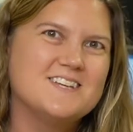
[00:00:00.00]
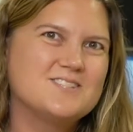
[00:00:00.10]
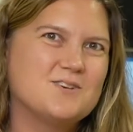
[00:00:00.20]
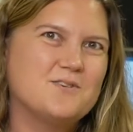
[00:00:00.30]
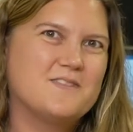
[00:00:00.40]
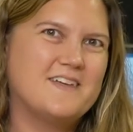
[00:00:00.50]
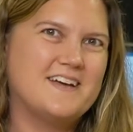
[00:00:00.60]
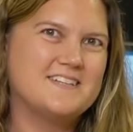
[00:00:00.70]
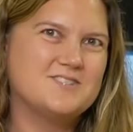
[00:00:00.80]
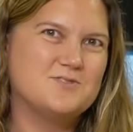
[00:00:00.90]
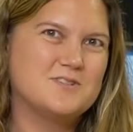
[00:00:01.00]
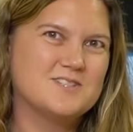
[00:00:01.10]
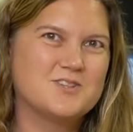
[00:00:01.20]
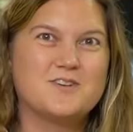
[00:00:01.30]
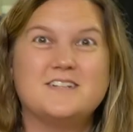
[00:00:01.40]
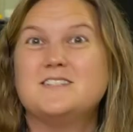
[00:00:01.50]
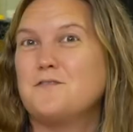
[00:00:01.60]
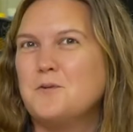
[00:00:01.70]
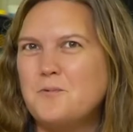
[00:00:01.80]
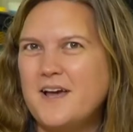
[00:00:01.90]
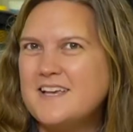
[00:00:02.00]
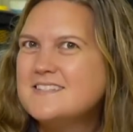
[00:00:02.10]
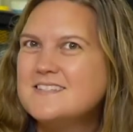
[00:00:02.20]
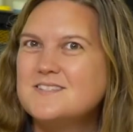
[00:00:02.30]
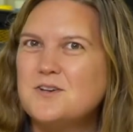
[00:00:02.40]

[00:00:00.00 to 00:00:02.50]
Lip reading: so that students learn in different ways.